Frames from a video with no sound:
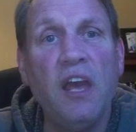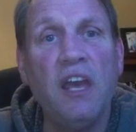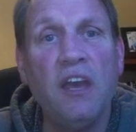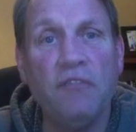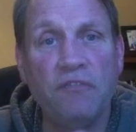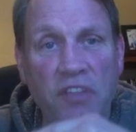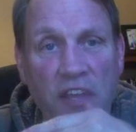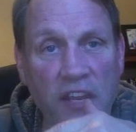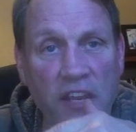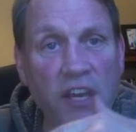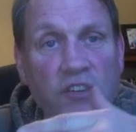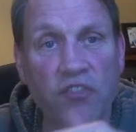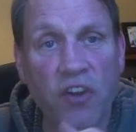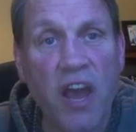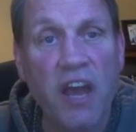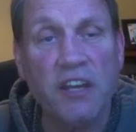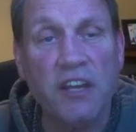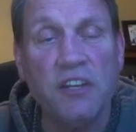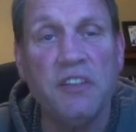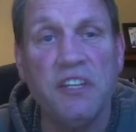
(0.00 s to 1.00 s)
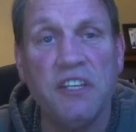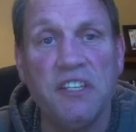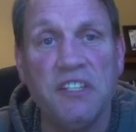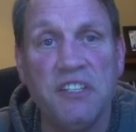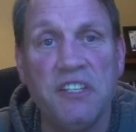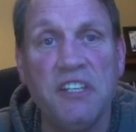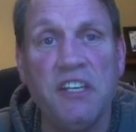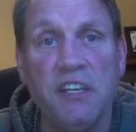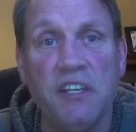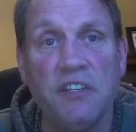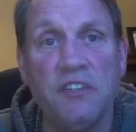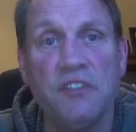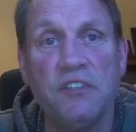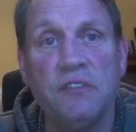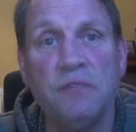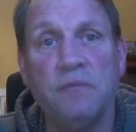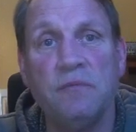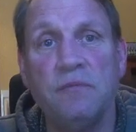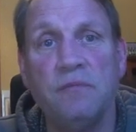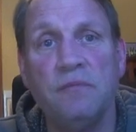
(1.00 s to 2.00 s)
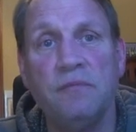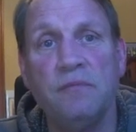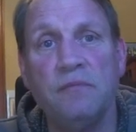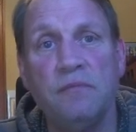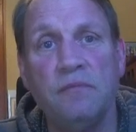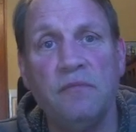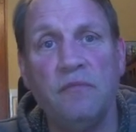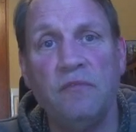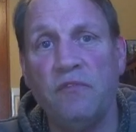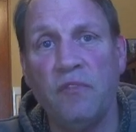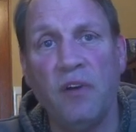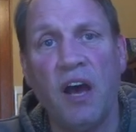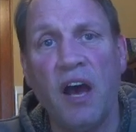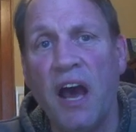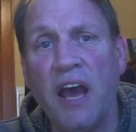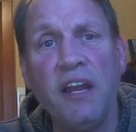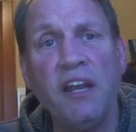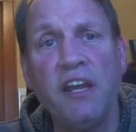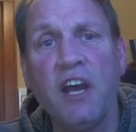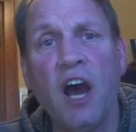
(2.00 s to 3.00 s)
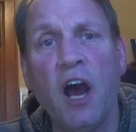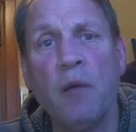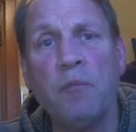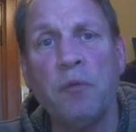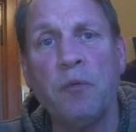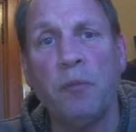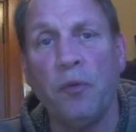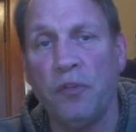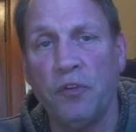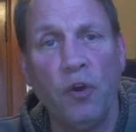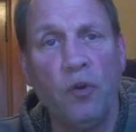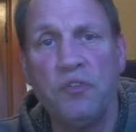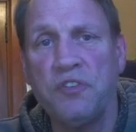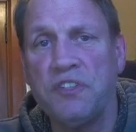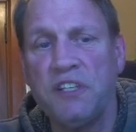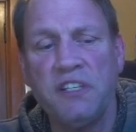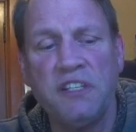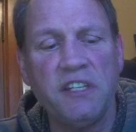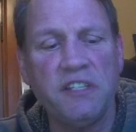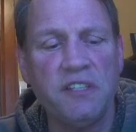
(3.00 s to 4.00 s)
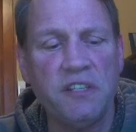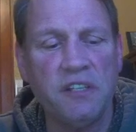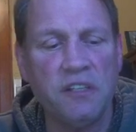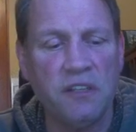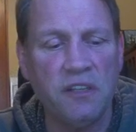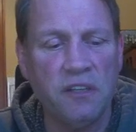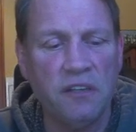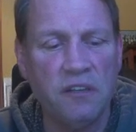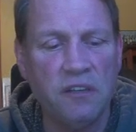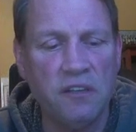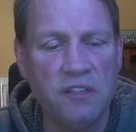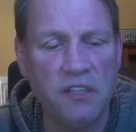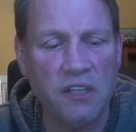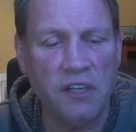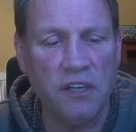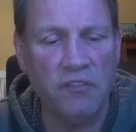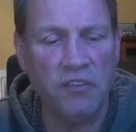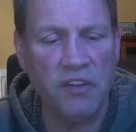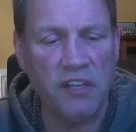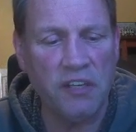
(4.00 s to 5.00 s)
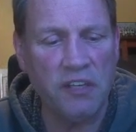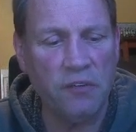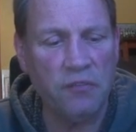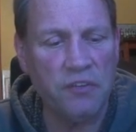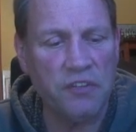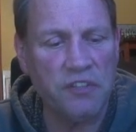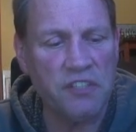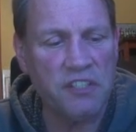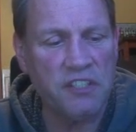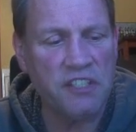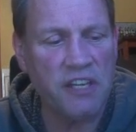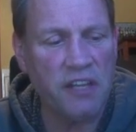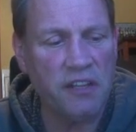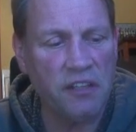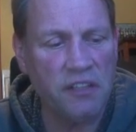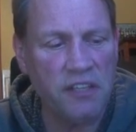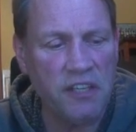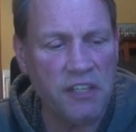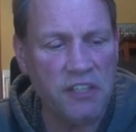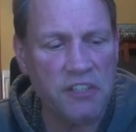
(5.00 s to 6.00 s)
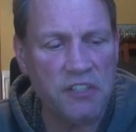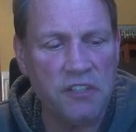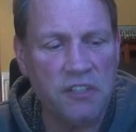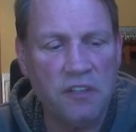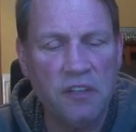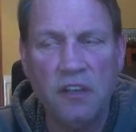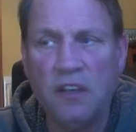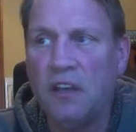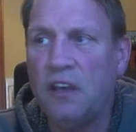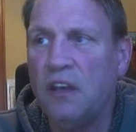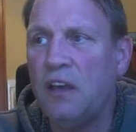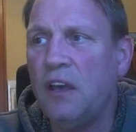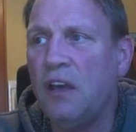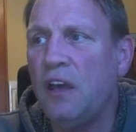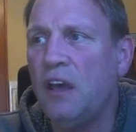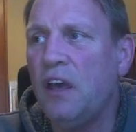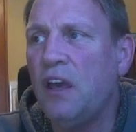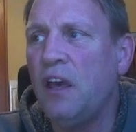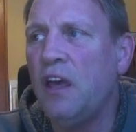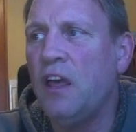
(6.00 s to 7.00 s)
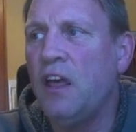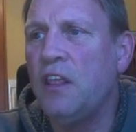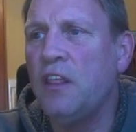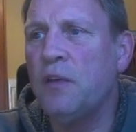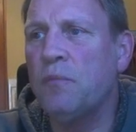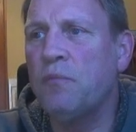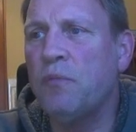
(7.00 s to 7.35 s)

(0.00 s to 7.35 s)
if they contracted the disease. Highly comparable, no statistically significant difference to say the least. The